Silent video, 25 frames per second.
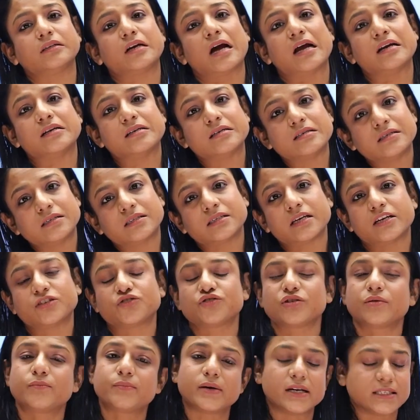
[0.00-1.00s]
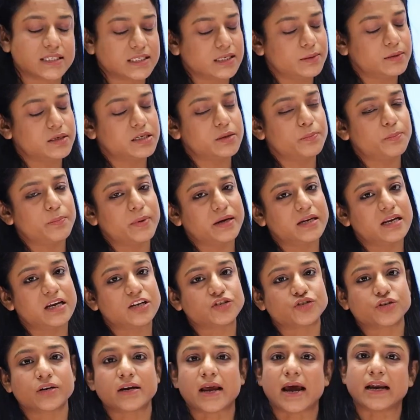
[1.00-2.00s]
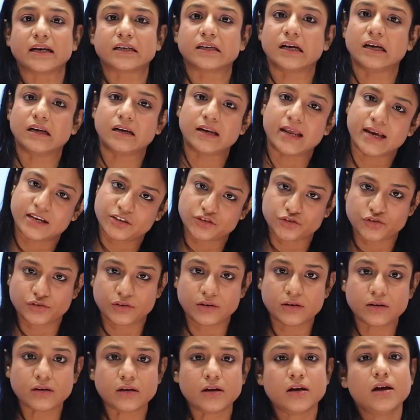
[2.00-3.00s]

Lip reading: condensation, precipitation, and collection.